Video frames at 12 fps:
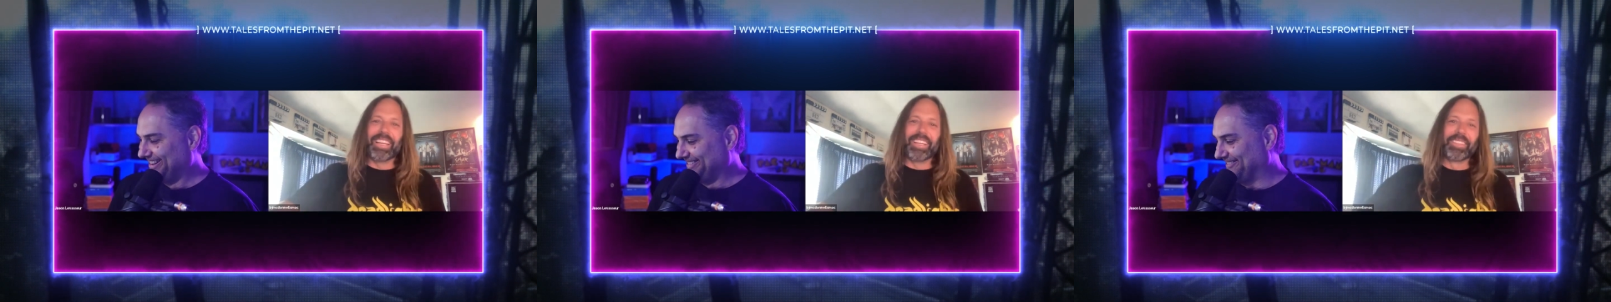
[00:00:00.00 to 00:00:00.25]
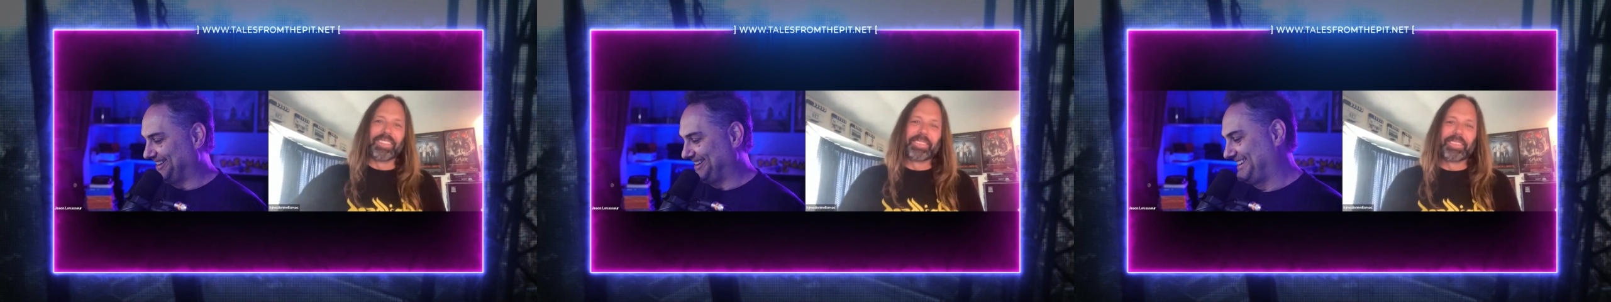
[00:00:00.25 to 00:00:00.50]

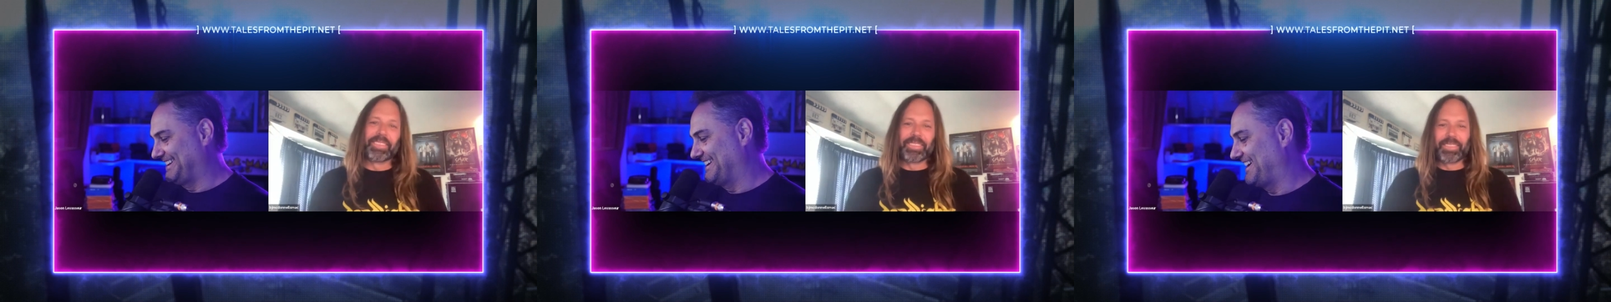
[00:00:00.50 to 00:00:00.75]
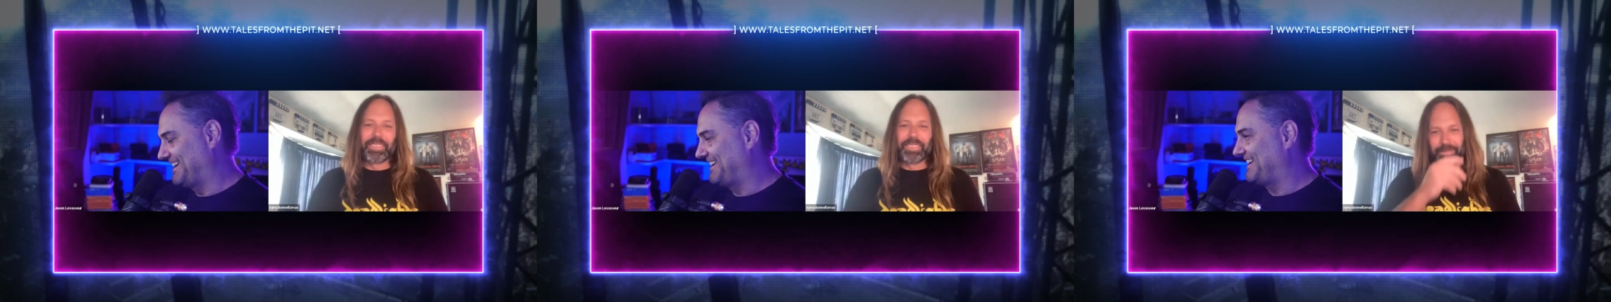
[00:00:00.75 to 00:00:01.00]
Speaker 1: right. yeah. yeah.
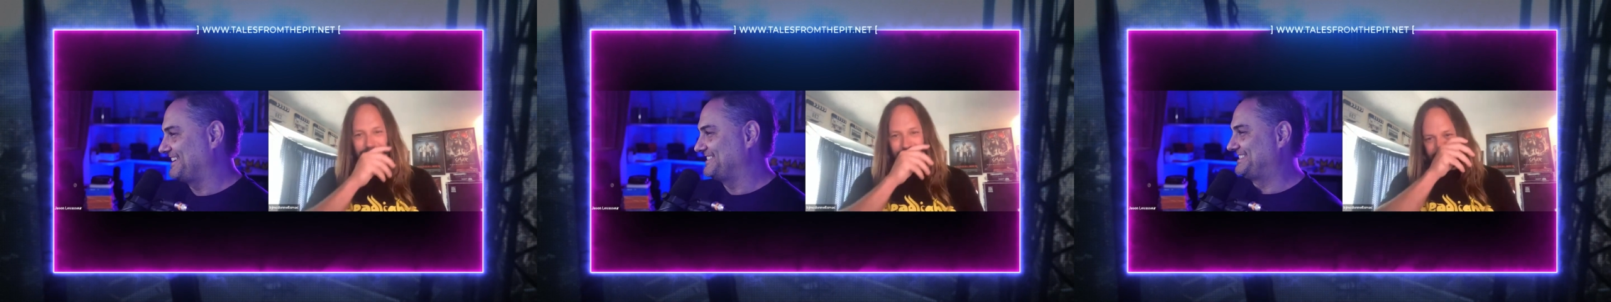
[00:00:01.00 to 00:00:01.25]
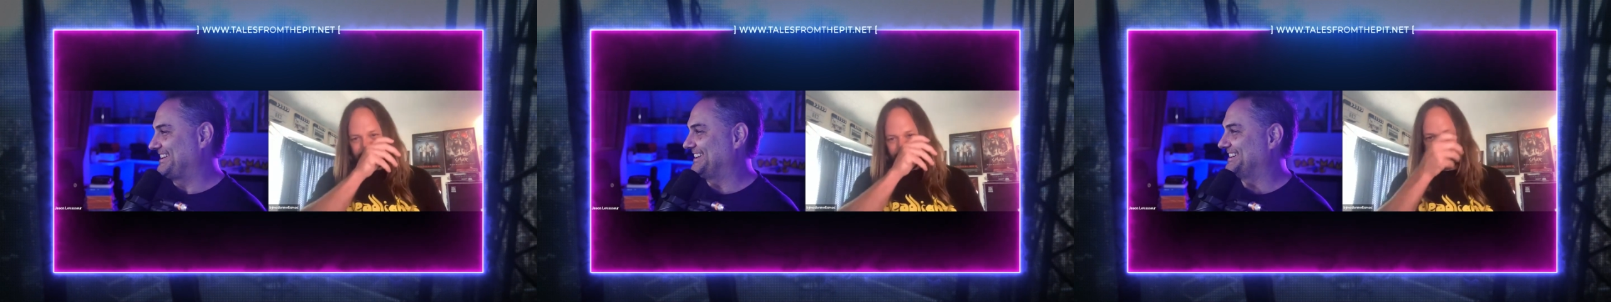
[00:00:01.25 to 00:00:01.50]
I
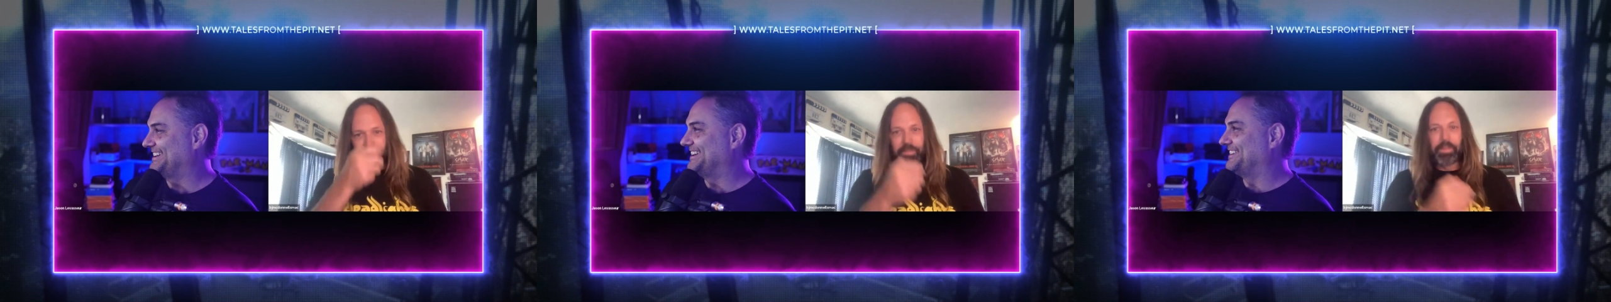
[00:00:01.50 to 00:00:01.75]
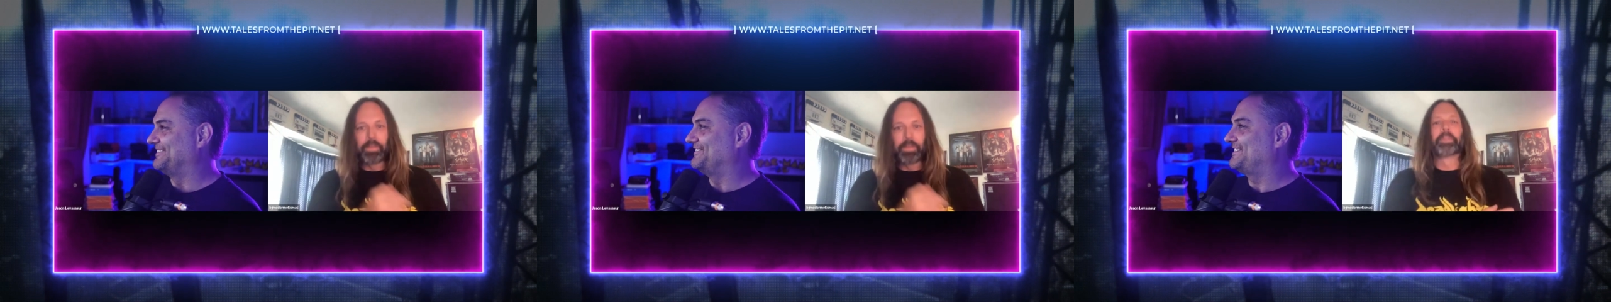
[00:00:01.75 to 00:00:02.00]
understand.
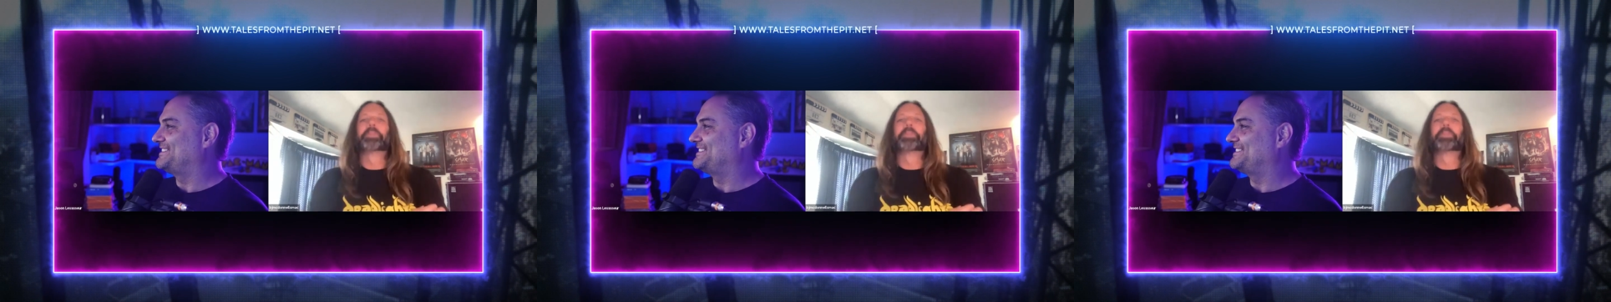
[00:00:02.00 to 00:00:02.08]
Uh,